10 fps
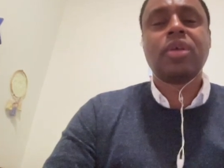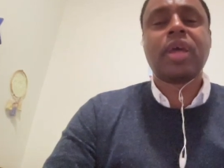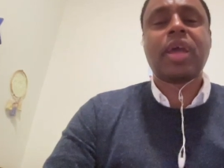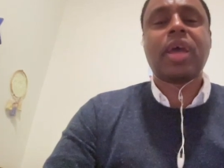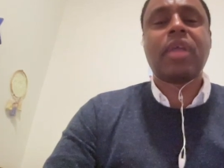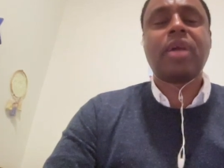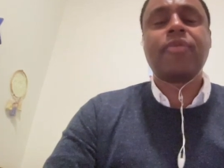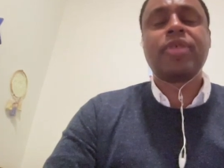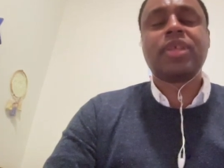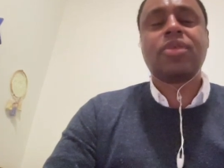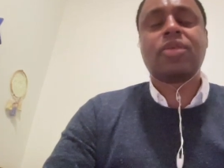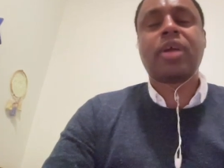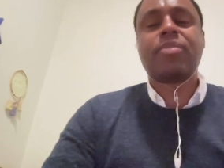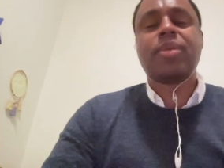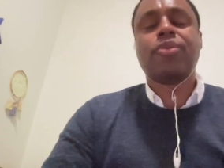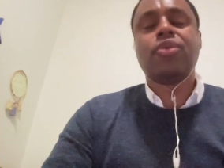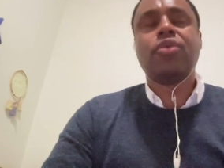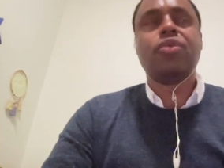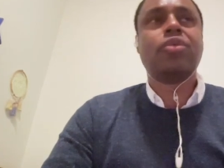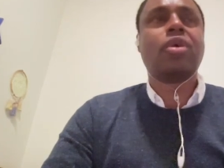And obviously, there's a lot of people
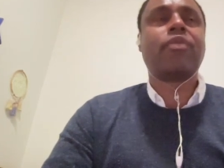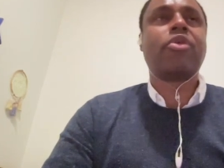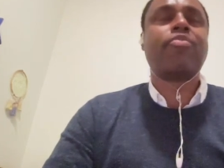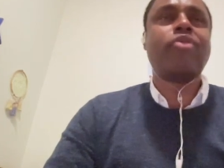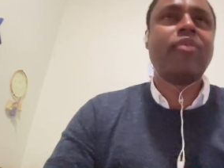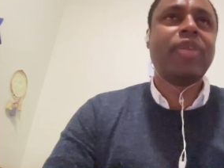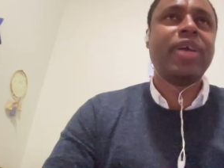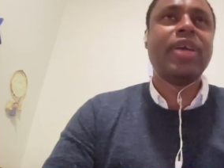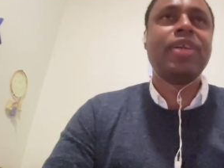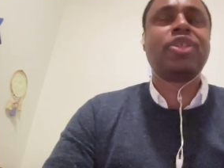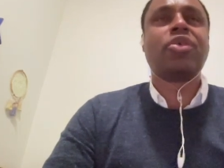who are very privileged.